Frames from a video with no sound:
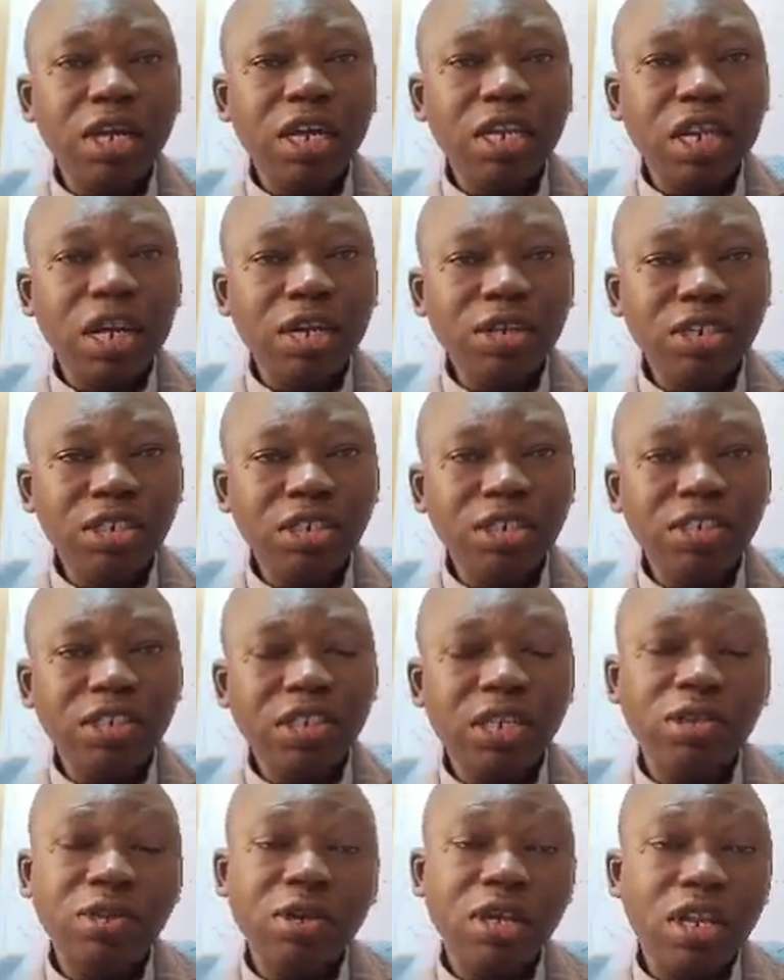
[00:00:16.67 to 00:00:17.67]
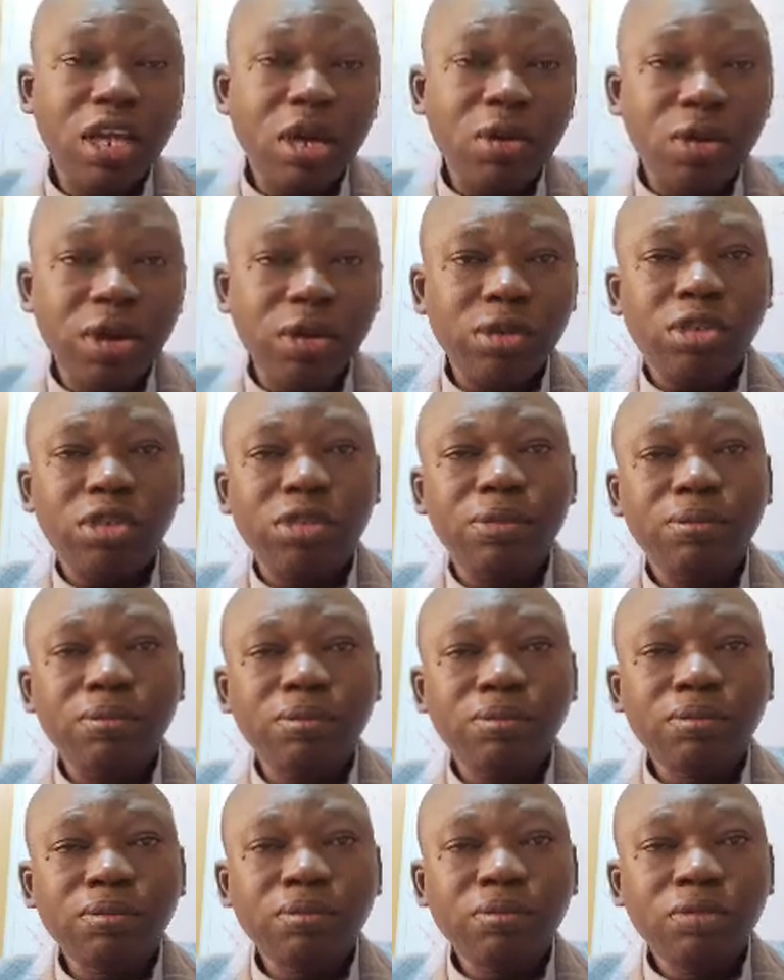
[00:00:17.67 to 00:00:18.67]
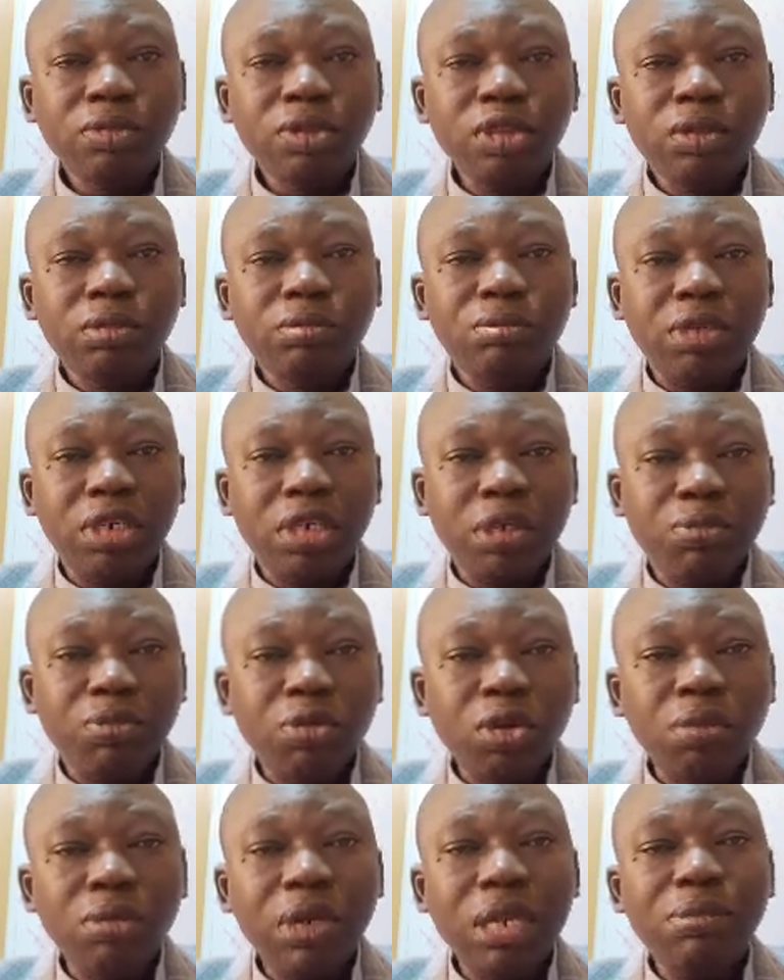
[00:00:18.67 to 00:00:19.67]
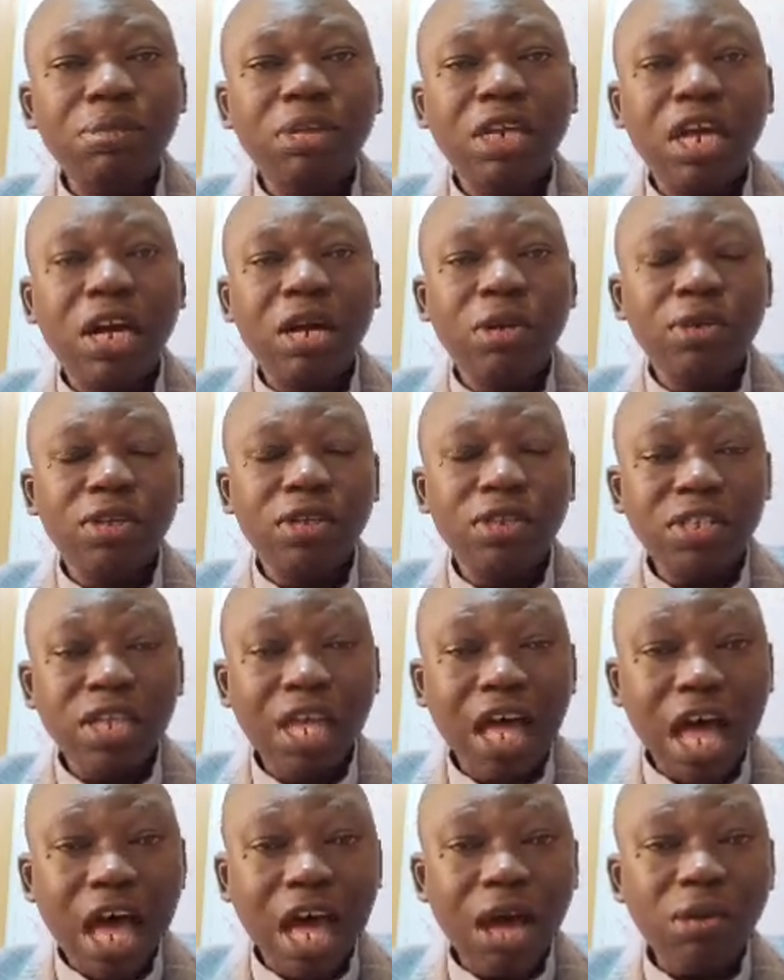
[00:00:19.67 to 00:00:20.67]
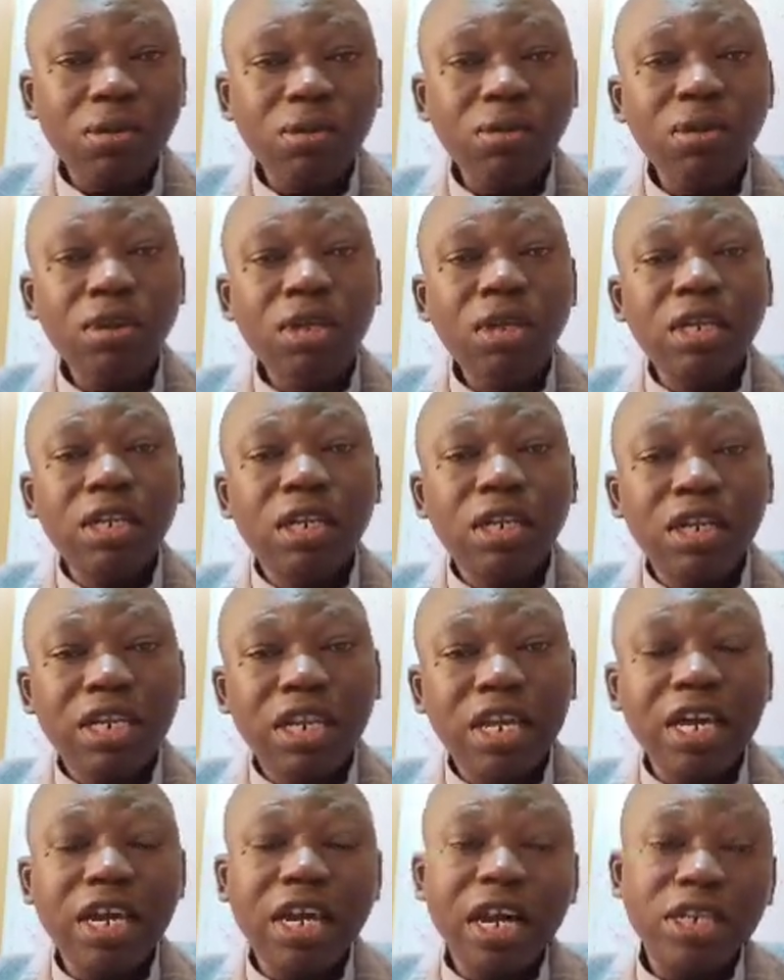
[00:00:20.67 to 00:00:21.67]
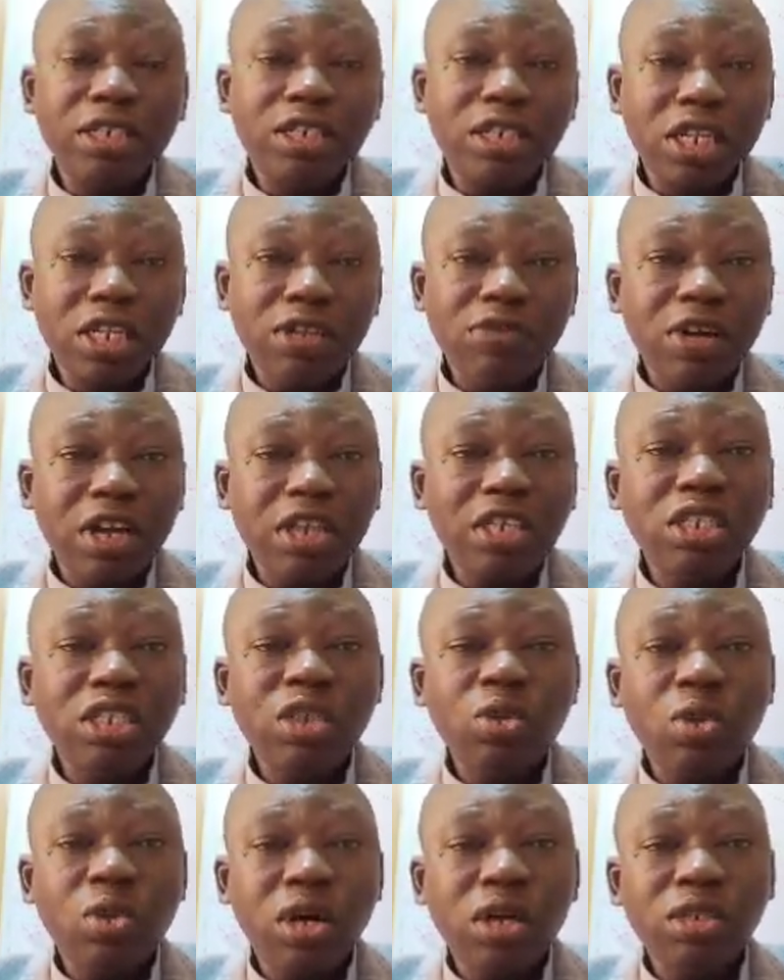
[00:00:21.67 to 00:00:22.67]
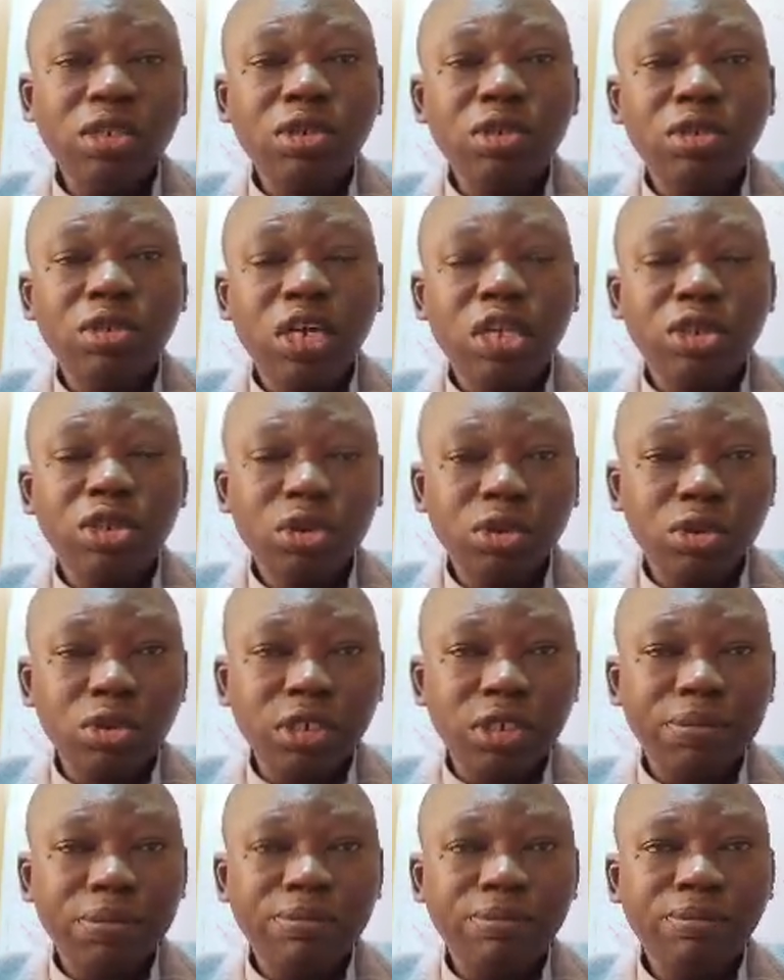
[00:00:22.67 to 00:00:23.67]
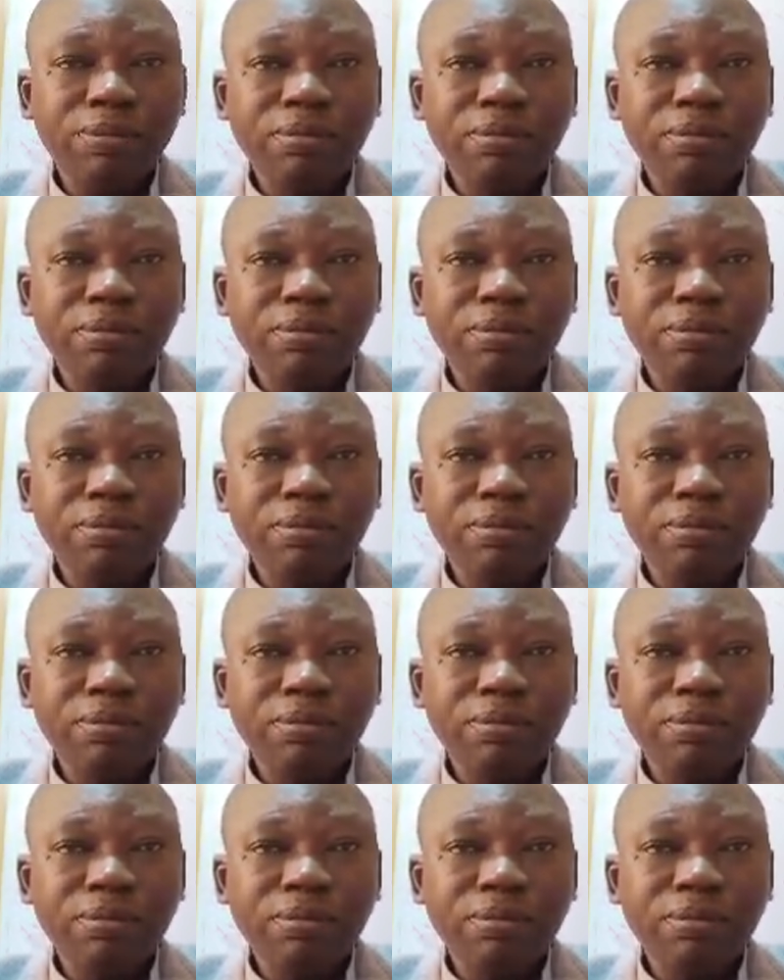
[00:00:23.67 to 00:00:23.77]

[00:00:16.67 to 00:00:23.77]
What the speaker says: gather riches and to gather wealth. But the problem now is how they can transfer this wealth to their children.